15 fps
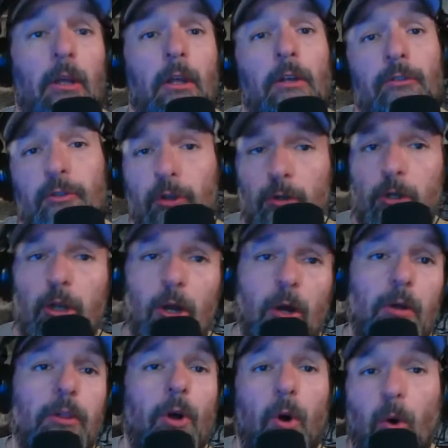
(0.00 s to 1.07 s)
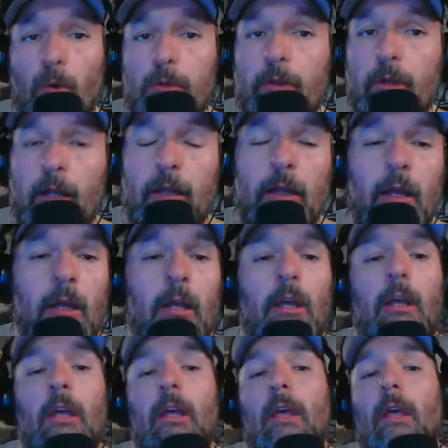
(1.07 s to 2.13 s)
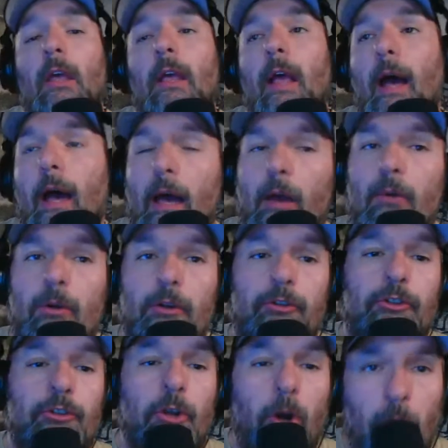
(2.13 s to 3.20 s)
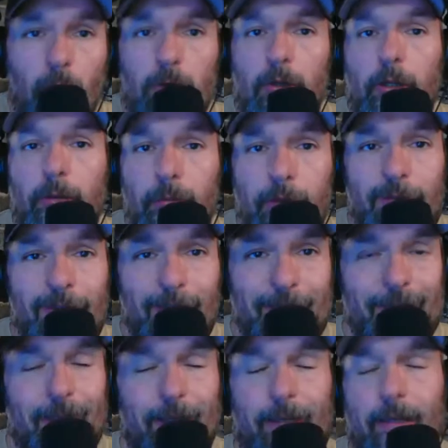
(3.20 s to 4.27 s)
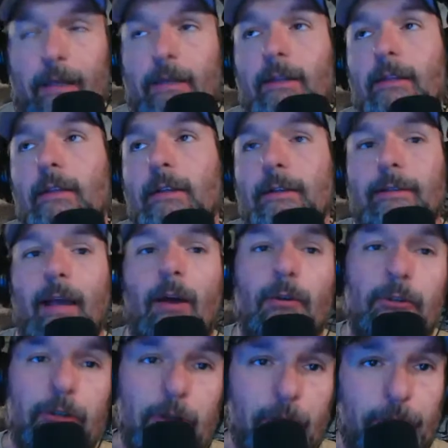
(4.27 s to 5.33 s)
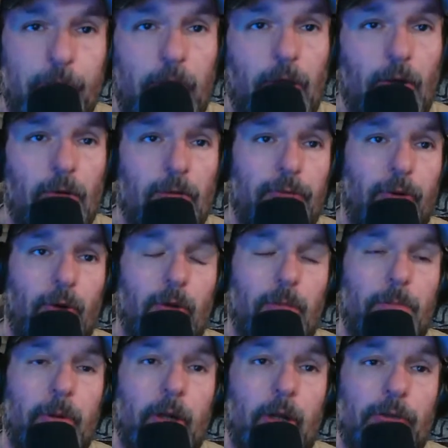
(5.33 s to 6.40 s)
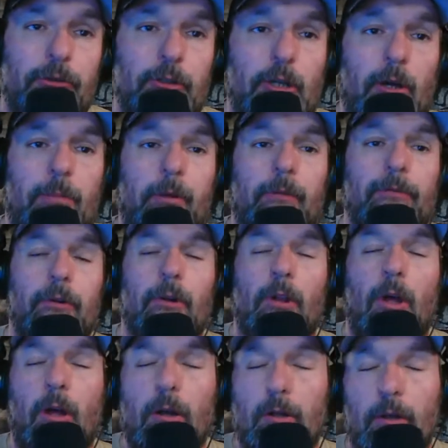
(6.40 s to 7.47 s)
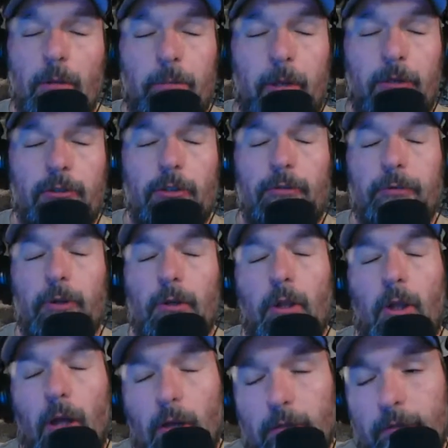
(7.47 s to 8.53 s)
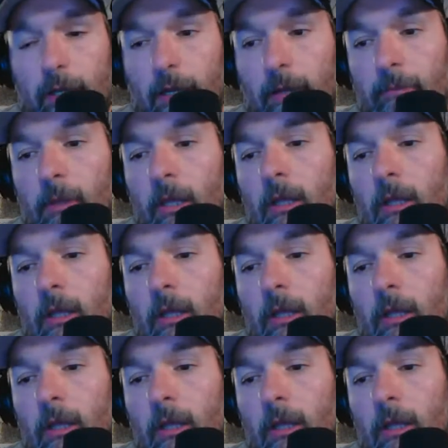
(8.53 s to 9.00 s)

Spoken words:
Studio, the whole thing. I was totally resisting it because I was in the video and photo production company business for a long time.